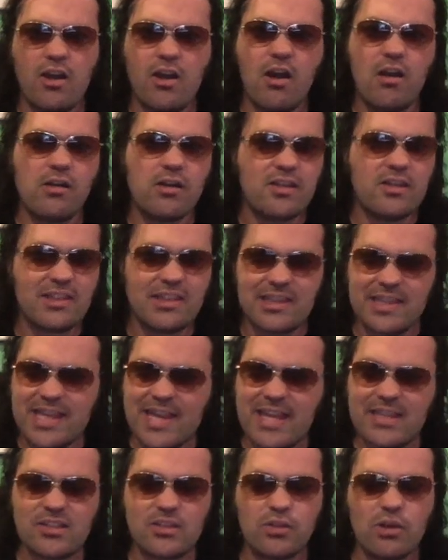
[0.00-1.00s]
Kong is
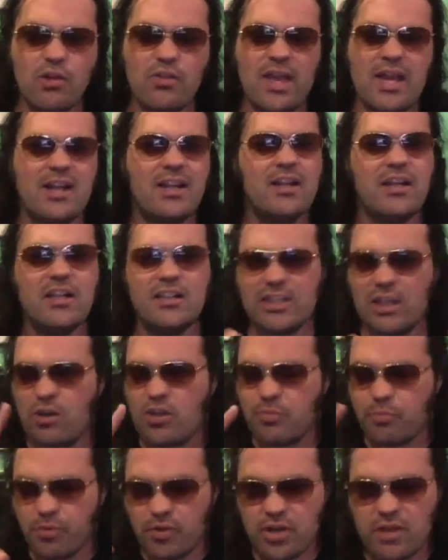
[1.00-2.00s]
lit and all that. That was
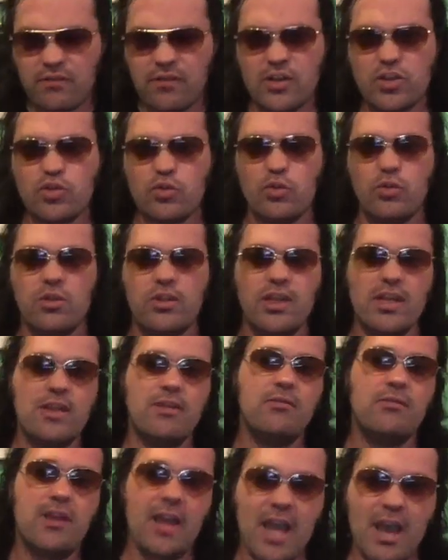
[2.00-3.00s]
pretty visually,
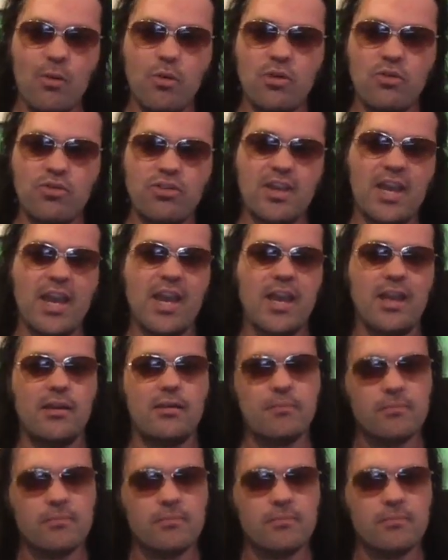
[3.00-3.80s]
I will say.